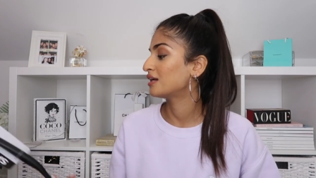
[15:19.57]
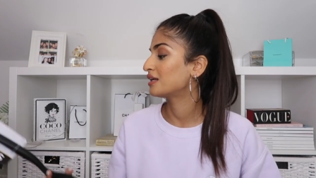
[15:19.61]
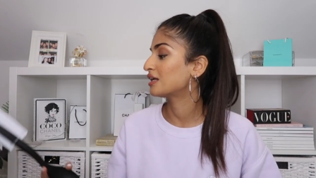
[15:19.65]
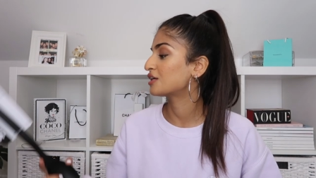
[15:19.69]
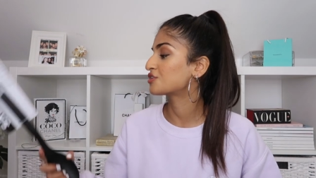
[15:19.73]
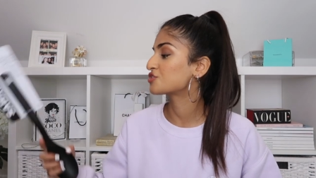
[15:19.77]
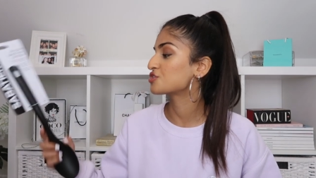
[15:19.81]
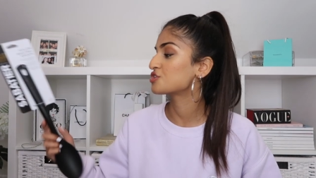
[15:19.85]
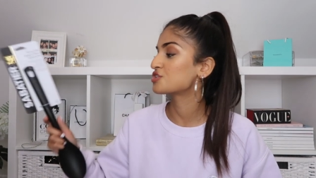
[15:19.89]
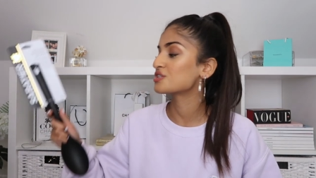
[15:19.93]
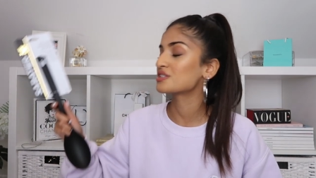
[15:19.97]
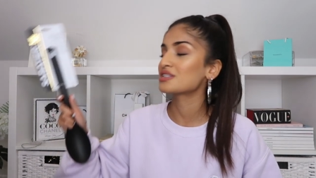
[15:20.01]
I
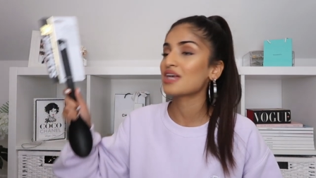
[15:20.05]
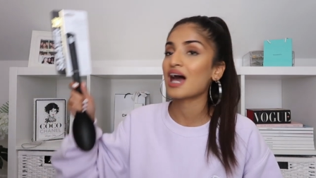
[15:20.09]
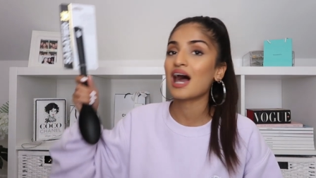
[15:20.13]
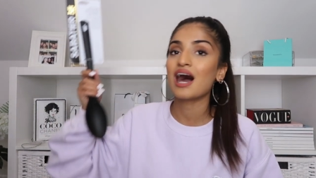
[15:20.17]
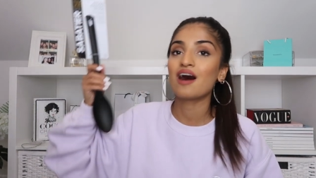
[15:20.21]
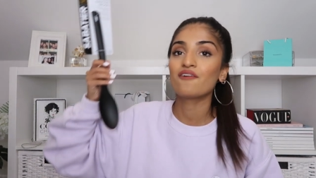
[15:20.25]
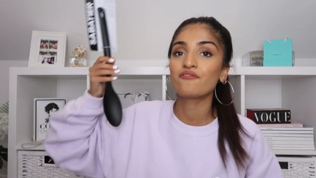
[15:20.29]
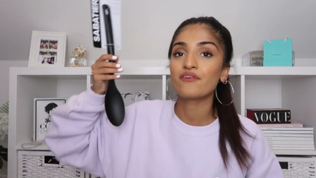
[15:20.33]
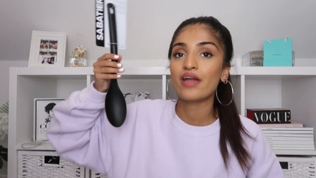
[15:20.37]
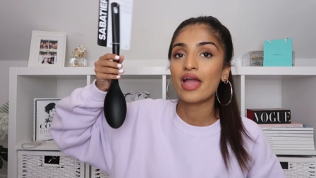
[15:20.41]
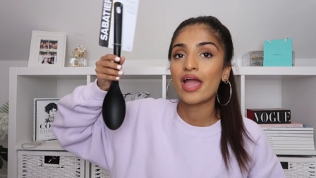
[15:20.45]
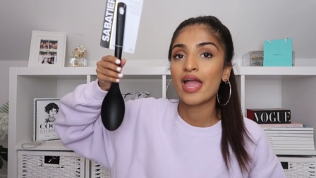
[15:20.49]
literally just
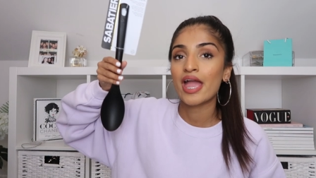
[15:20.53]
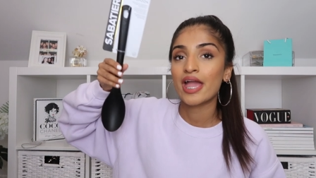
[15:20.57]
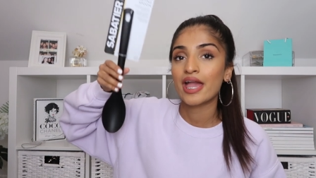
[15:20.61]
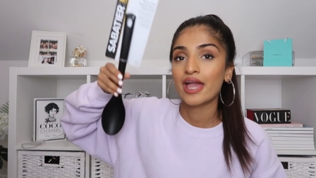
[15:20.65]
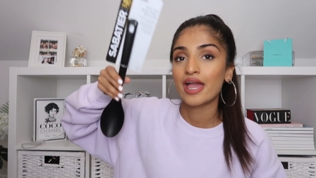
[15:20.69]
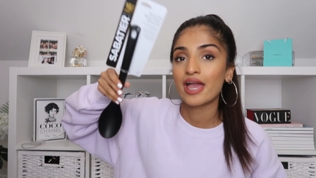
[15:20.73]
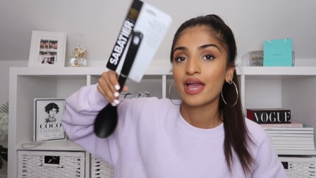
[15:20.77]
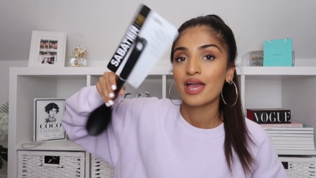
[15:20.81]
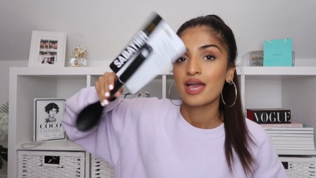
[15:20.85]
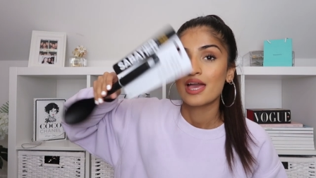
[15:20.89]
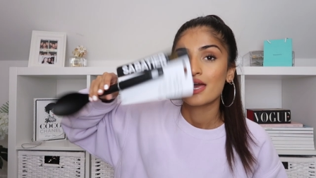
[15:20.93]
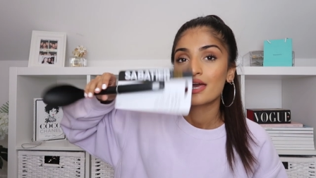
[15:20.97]
have
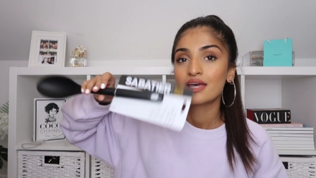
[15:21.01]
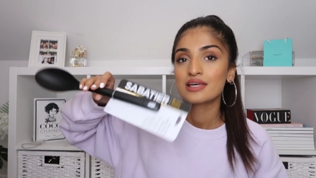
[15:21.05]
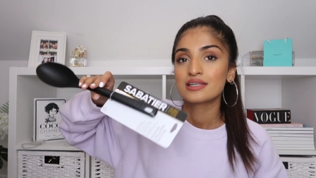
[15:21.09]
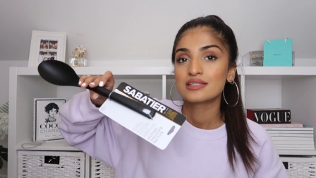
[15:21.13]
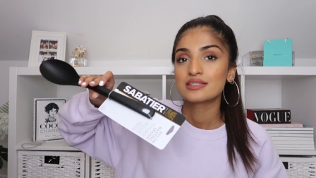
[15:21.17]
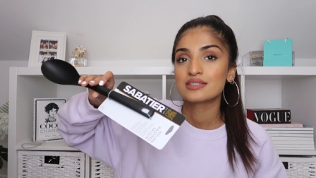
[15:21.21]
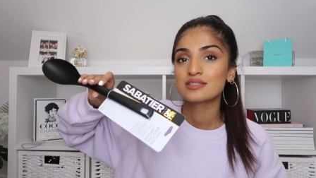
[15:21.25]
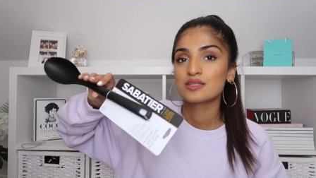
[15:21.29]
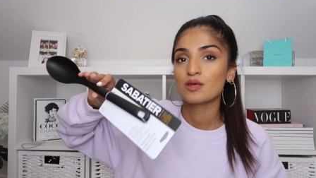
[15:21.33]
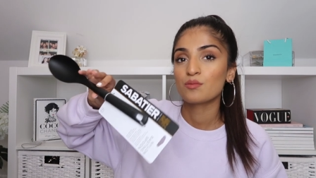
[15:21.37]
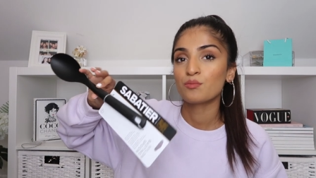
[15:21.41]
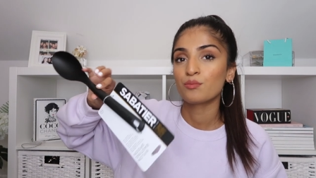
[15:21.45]
a
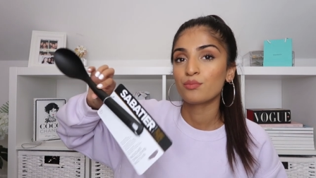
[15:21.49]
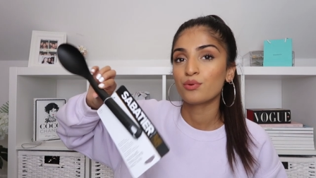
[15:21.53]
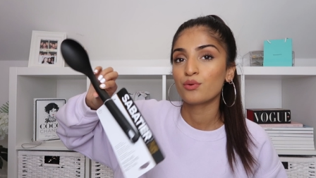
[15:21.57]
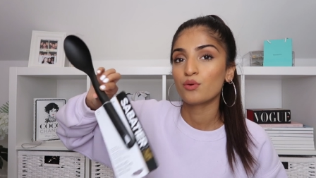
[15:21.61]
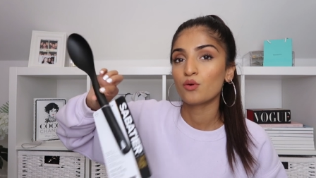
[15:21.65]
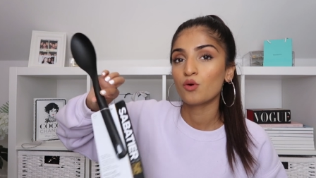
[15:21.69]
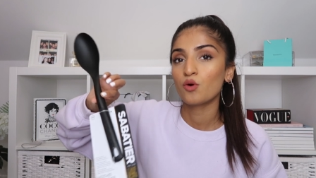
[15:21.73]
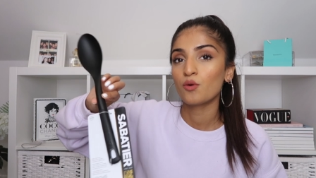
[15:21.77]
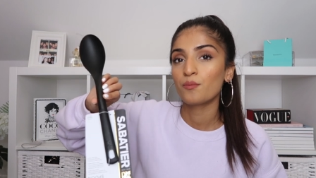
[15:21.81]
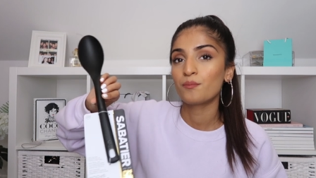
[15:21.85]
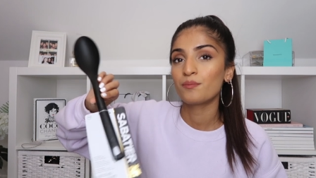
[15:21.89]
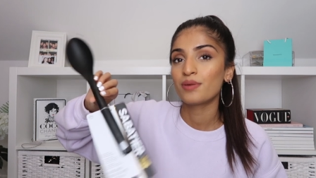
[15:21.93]

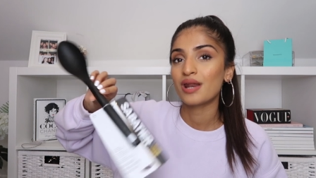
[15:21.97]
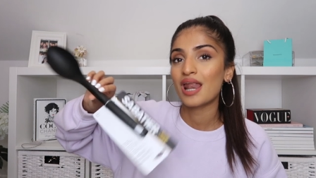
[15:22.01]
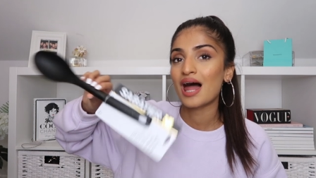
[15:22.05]
simple